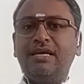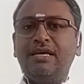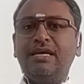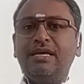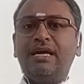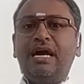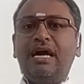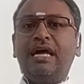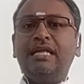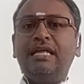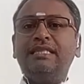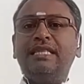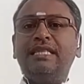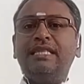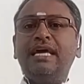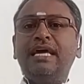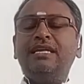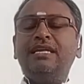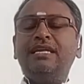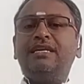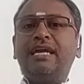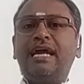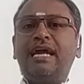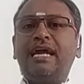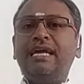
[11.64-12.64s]
And then
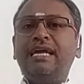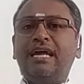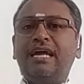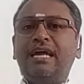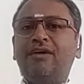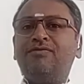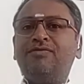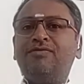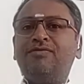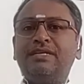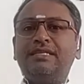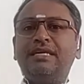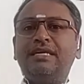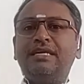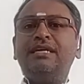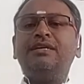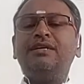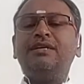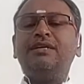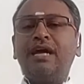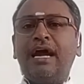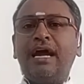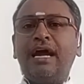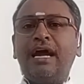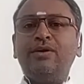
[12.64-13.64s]
right after that,
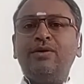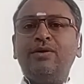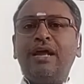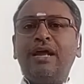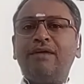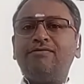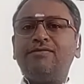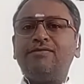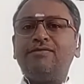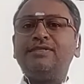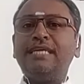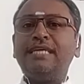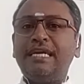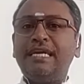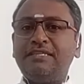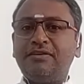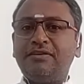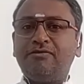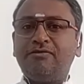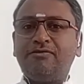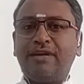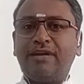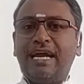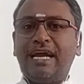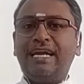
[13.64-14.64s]
I don't have to say it's a
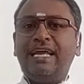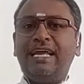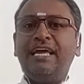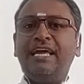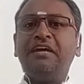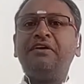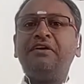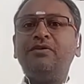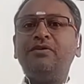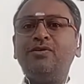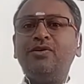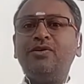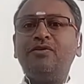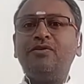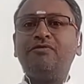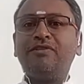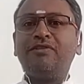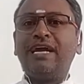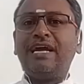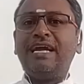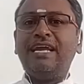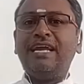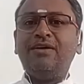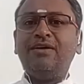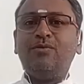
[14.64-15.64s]
Friday. You know
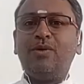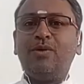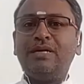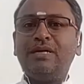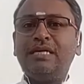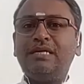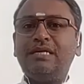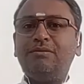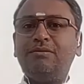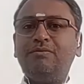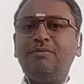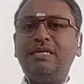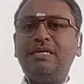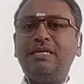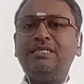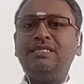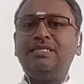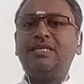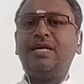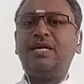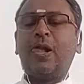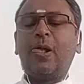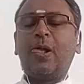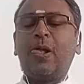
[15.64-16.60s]
Friday, what it means?